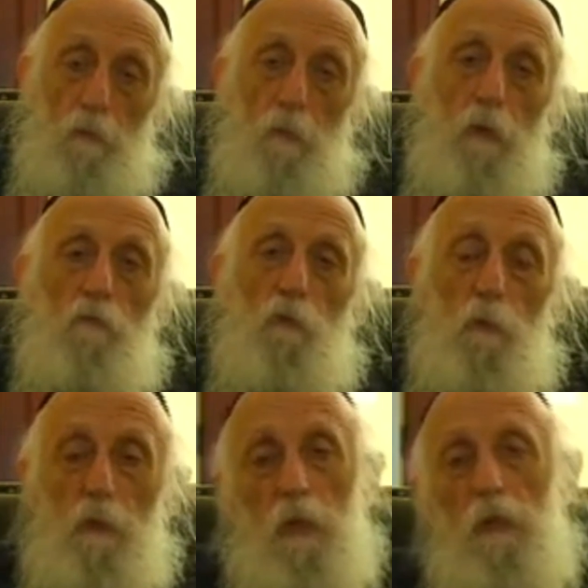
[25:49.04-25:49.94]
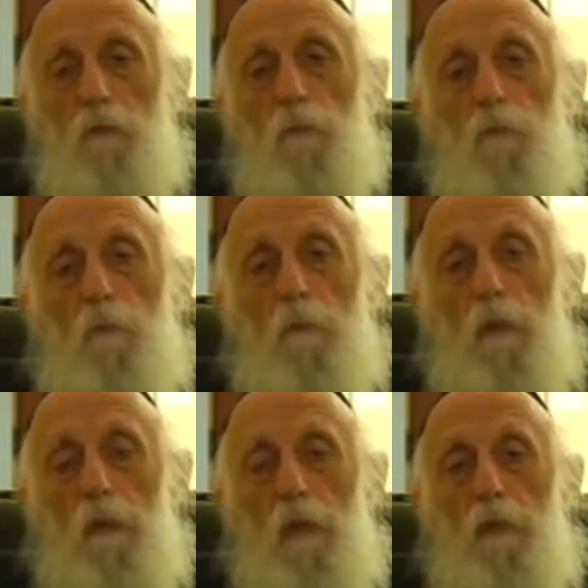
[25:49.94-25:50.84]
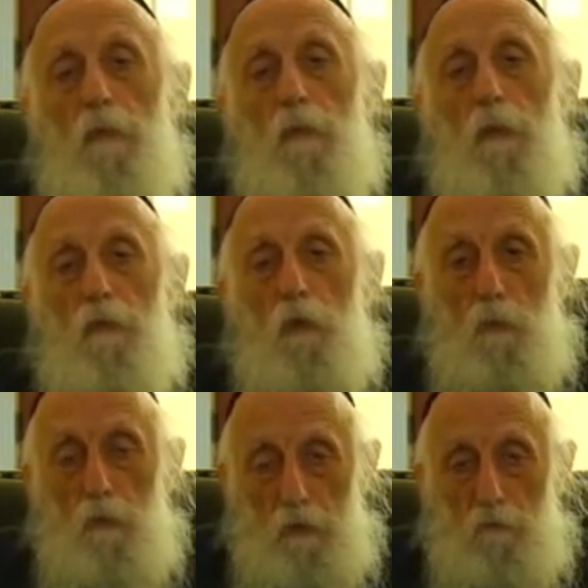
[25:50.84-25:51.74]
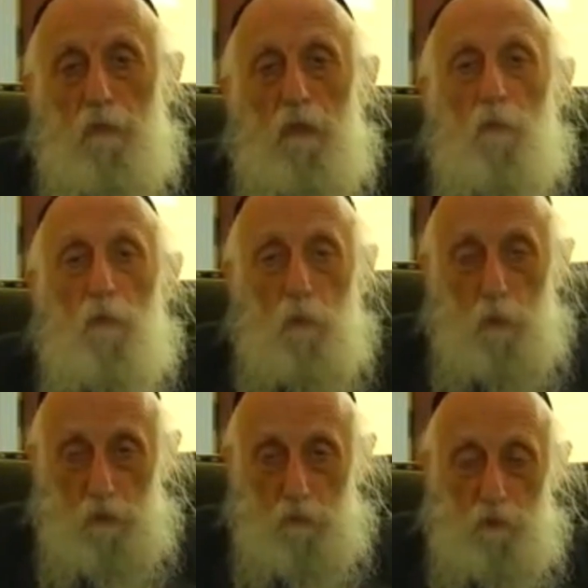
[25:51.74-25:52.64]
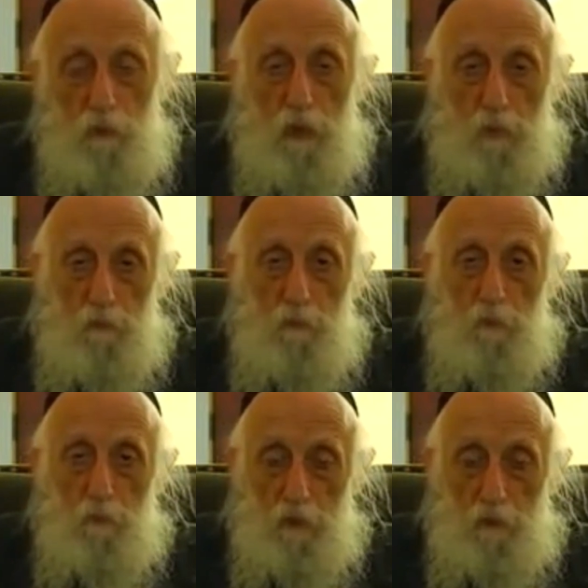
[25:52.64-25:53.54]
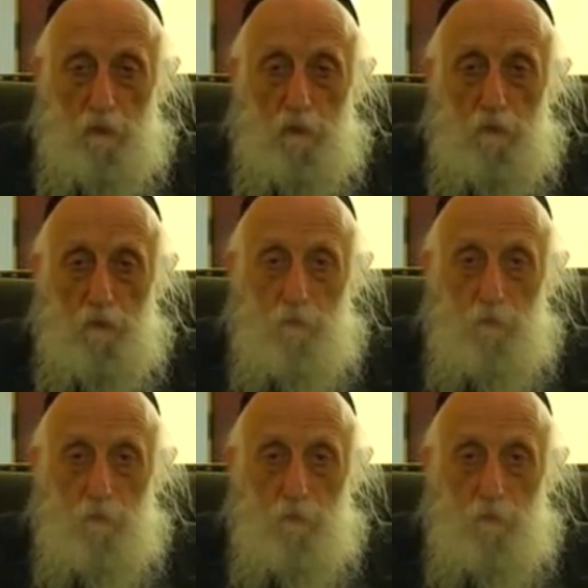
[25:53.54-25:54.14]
Well, we have to realize that a Torah lifestyle requires optimum health.